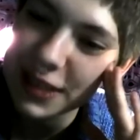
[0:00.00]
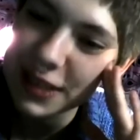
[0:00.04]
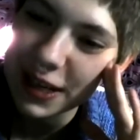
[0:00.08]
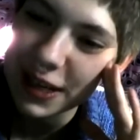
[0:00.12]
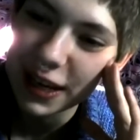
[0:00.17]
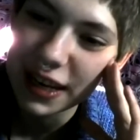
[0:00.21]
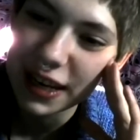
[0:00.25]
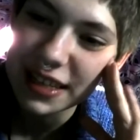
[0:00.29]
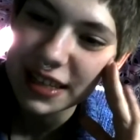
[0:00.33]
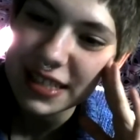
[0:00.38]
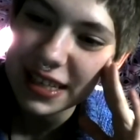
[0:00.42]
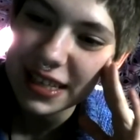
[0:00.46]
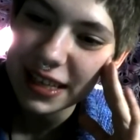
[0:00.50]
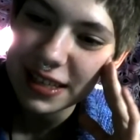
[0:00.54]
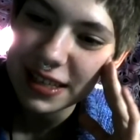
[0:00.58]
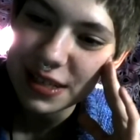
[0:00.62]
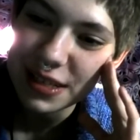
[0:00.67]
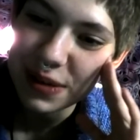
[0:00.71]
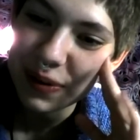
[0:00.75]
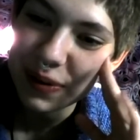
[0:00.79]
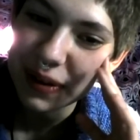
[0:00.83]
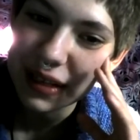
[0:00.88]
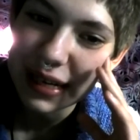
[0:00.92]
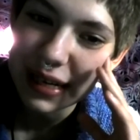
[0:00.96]
Honestly, that's the
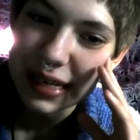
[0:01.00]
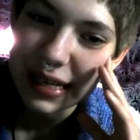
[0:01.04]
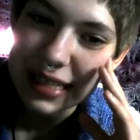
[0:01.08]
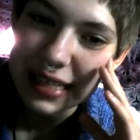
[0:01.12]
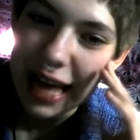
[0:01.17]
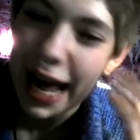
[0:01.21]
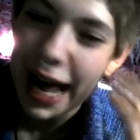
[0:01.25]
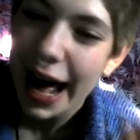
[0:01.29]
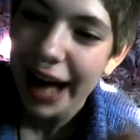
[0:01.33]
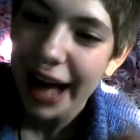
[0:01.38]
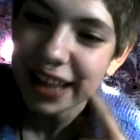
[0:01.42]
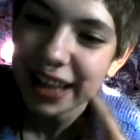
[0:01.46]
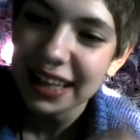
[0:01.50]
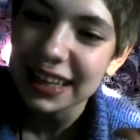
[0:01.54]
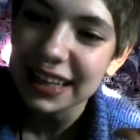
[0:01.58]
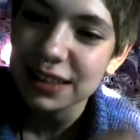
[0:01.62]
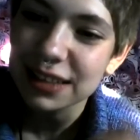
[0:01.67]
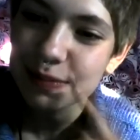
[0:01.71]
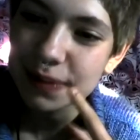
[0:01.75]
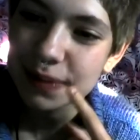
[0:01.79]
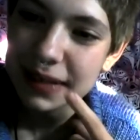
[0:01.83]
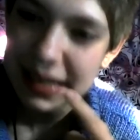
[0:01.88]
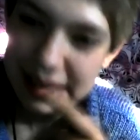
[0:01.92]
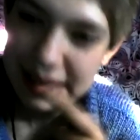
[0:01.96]
worst. I had that
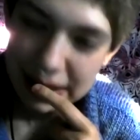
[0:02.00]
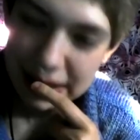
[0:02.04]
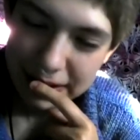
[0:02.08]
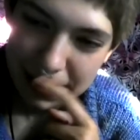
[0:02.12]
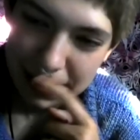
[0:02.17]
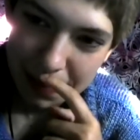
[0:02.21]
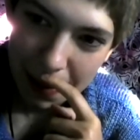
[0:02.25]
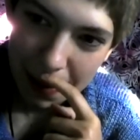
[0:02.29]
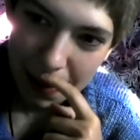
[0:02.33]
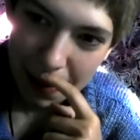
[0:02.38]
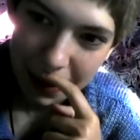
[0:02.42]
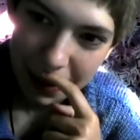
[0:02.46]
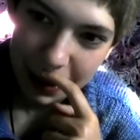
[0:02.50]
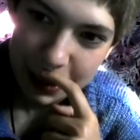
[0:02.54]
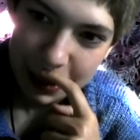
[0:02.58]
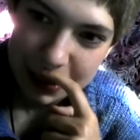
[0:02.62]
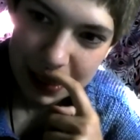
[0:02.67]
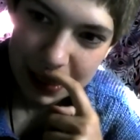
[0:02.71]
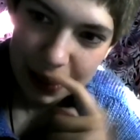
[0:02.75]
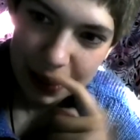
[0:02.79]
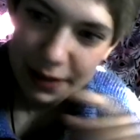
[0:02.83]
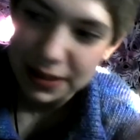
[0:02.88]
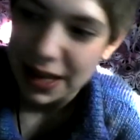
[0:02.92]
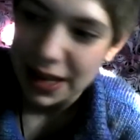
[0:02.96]
experience. I was at my parents'
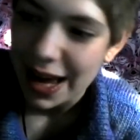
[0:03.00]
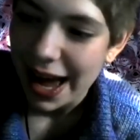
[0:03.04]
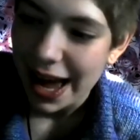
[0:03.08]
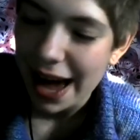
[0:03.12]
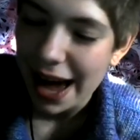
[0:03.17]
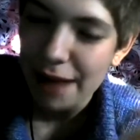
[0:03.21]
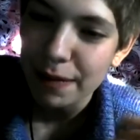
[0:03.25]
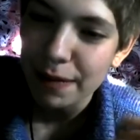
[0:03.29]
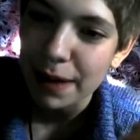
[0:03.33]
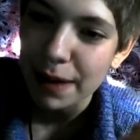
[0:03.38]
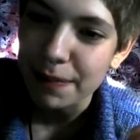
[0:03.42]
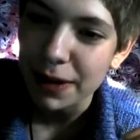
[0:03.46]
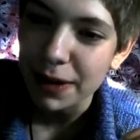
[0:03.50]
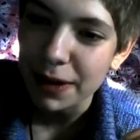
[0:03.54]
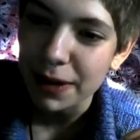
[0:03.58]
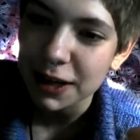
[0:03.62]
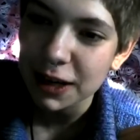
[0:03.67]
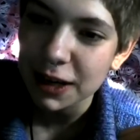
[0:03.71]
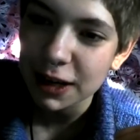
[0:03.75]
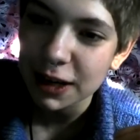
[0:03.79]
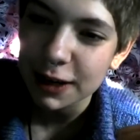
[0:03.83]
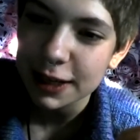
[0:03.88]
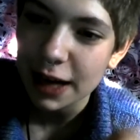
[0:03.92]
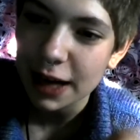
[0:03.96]
house, and my
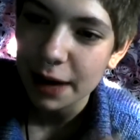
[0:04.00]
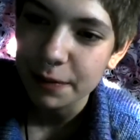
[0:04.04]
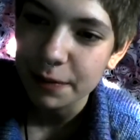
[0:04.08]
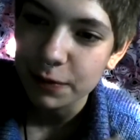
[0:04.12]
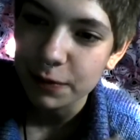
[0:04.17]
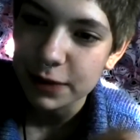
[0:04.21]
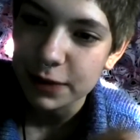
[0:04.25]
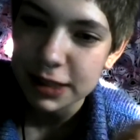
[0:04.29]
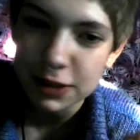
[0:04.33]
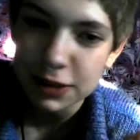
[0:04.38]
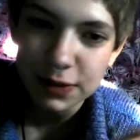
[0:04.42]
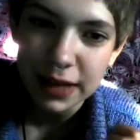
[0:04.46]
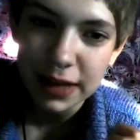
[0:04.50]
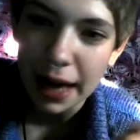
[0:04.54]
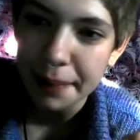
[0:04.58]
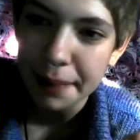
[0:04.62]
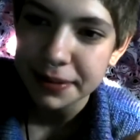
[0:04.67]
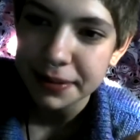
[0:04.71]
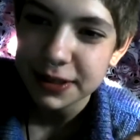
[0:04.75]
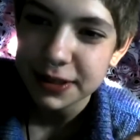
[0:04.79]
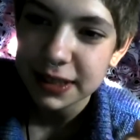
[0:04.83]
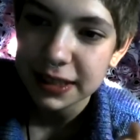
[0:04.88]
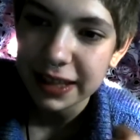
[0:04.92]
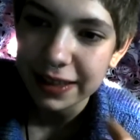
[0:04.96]
brother um, was doing
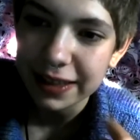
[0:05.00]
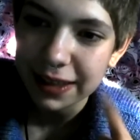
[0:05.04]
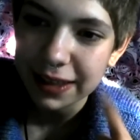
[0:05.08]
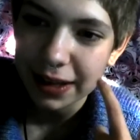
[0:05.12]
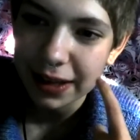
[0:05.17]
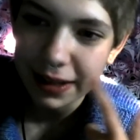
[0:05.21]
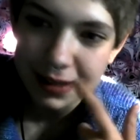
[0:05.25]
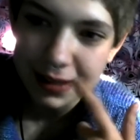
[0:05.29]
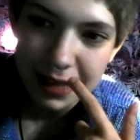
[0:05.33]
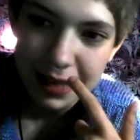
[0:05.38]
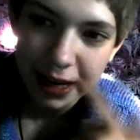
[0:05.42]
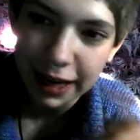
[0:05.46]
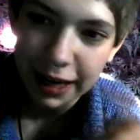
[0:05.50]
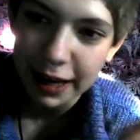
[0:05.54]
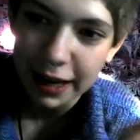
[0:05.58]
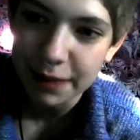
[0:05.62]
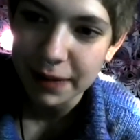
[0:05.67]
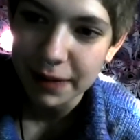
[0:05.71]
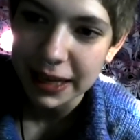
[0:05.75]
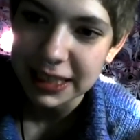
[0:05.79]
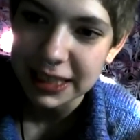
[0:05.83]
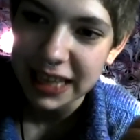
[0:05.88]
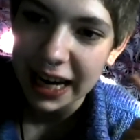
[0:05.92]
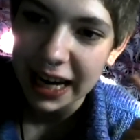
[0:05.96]
absolutely nothing all day, and
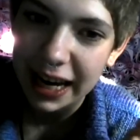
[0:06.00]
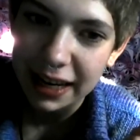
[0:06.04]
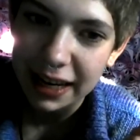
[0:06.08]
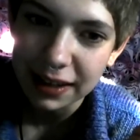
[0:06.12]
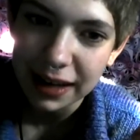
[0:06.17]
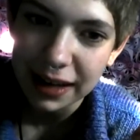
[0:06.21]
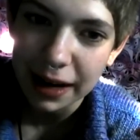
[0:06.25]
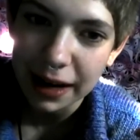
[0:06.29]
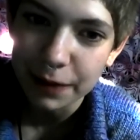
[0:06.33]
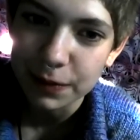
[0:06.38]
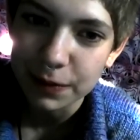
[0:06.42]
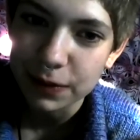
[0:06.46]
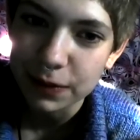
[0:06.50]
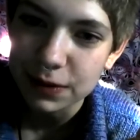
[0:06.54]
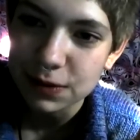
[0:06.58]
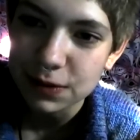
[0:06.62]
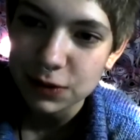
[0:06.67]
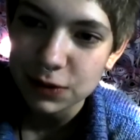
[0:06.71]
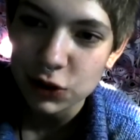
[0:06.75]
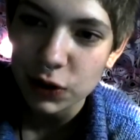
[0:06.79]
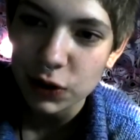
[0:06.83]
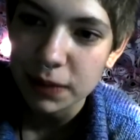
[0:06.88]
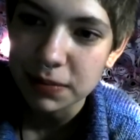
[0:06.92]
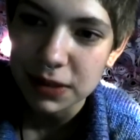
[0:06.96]
my dad um,
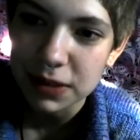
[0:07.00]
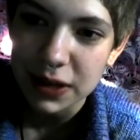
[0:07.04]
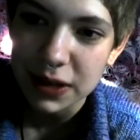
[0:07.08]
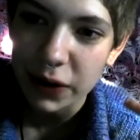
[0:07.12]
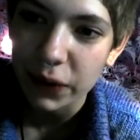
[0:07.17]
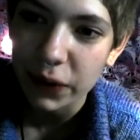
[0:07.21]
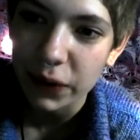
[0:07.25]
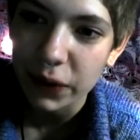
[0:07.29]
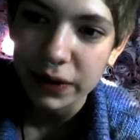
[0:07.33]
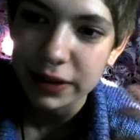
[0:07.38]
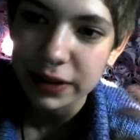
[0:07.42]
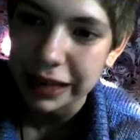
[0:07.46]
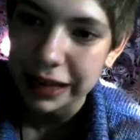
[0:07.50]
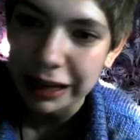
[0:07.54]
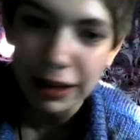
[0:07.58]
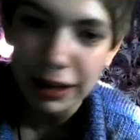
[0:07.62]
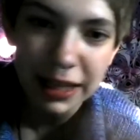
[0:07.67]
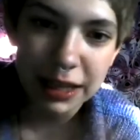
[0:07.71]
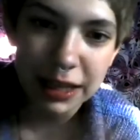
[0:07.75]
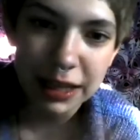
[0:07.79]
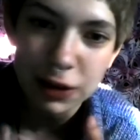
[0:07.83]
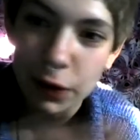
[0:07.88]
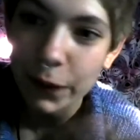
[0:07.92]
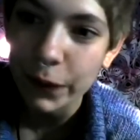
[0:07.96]
trimmed the whole, like,
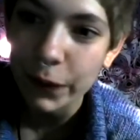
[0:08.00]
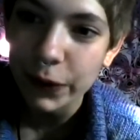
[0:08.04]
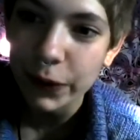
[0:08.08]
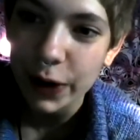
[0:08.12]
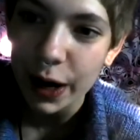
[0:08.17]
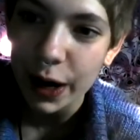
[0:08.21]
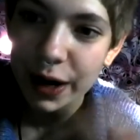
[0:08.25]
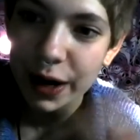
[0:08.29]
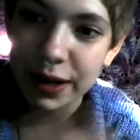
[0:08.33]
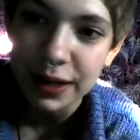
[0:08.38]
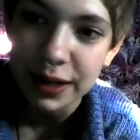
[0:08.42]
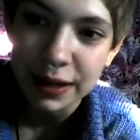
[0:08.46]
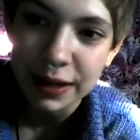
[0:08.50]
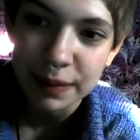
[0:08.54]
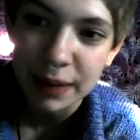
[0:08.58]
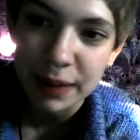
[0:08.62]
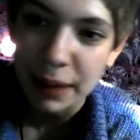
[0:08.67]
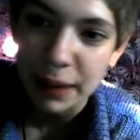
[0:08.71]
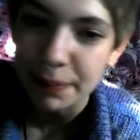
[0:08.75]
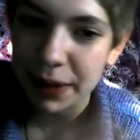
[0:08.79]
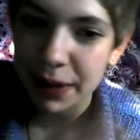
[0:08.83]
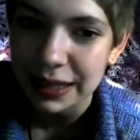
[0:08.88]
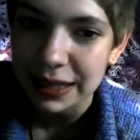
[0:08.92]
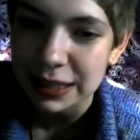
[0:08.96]
cleaned the whole garden, and like
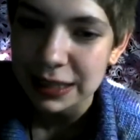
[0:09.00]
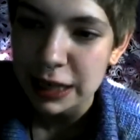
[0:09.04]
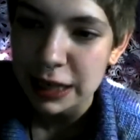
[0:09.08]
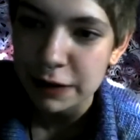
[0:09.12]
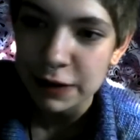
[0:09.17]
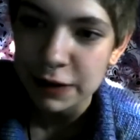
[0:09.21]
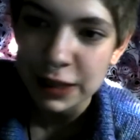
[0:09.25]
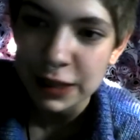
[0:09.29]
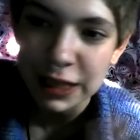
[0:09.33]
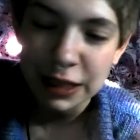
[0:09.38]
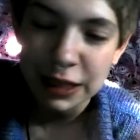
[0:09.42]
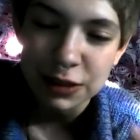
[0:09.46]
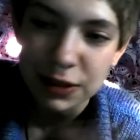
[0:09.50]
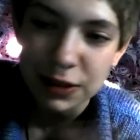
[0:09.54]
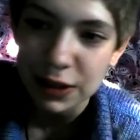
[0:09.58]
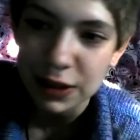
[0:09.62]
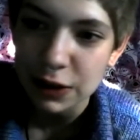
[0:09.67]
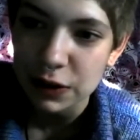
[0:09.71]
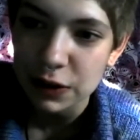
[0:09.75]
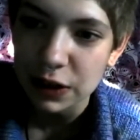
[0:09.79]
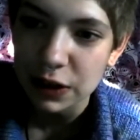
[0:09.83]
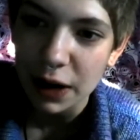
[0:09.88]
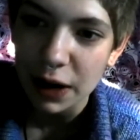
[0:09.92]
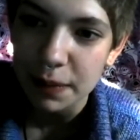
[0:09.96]
planted everything, took out
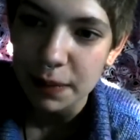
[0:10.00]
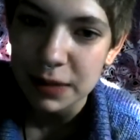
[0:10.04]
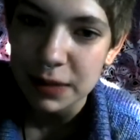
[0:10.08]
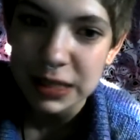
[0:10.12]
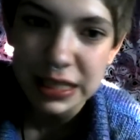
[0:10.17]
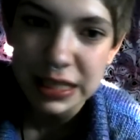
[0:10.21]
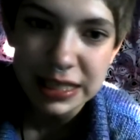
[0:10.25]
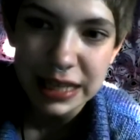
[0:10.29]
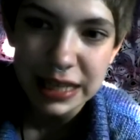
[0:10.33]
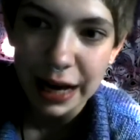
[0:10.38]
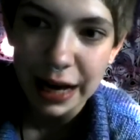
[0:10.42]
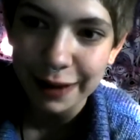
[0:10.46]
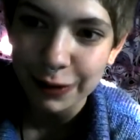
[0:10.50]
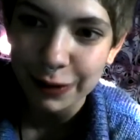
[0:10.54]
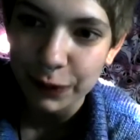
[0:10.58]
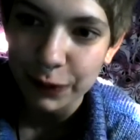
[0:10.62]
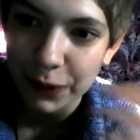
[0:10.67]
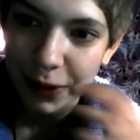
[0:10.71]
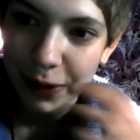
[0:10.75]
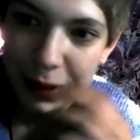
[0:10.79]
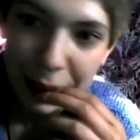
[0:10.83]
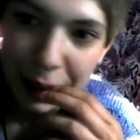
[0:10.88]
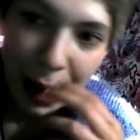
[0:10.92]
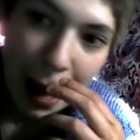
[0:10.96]
the garbage, and stacked the
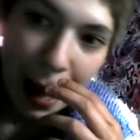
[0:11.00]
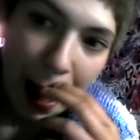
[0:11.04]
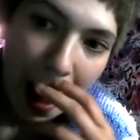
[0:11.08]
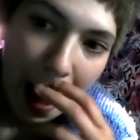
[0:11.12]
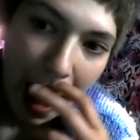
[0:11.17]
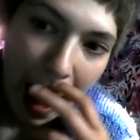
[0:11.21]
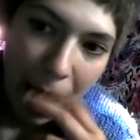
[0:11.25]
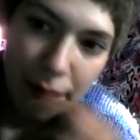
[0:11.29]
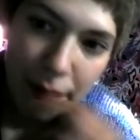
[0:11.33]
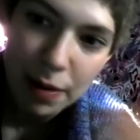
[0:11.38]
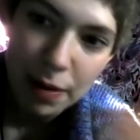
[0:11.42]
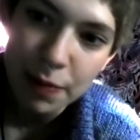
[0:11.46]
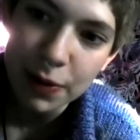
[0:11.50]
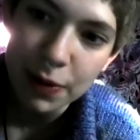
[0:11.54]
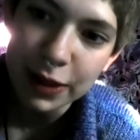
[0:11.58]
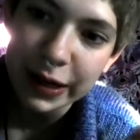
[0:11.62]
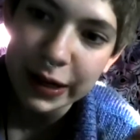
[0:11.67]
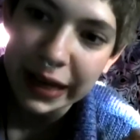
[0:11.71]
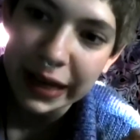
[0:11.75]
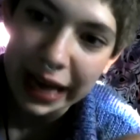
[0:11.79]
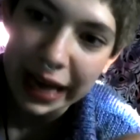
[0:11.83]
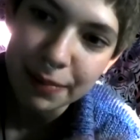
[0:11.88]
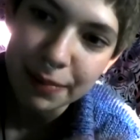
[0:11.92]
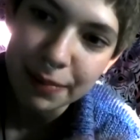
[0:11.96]
wood. And my brother
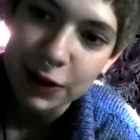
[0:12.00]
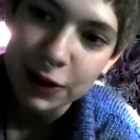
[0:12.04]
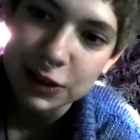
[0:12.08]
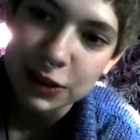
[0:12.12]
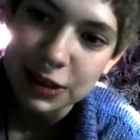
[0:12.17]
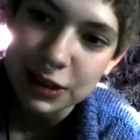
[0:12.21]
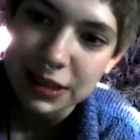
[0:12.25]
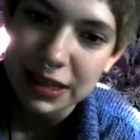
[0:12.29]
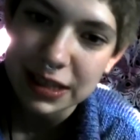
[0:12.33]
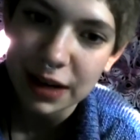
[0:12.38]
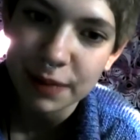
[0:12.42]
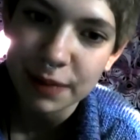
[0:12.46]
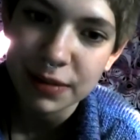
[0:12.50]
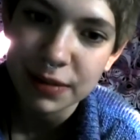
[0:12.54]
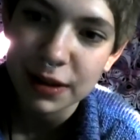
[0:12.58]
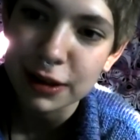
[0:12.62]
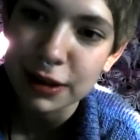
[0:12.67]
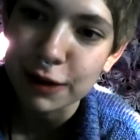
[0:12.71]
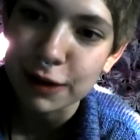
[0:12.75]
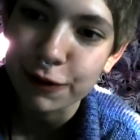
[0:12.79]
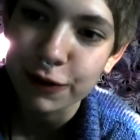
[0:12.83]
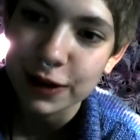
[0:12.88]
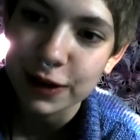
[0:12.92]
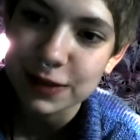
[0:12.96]
came out just to tell him that the
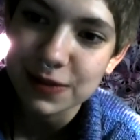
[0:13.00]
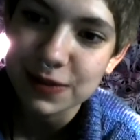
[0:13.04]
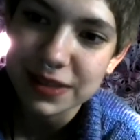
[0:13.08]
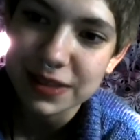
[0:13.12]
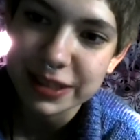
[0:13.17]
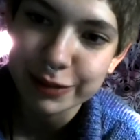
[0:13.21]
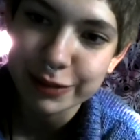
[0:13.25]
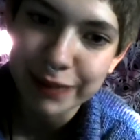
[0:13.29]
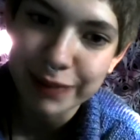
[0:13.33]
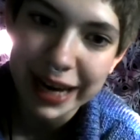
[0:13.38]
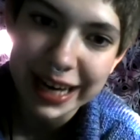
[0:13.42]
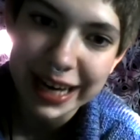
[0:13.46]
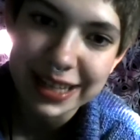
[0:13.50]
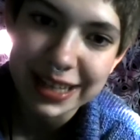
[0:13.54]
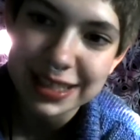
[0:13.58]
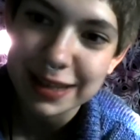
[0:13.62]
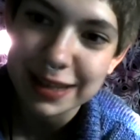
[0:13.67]
fridge was a mess.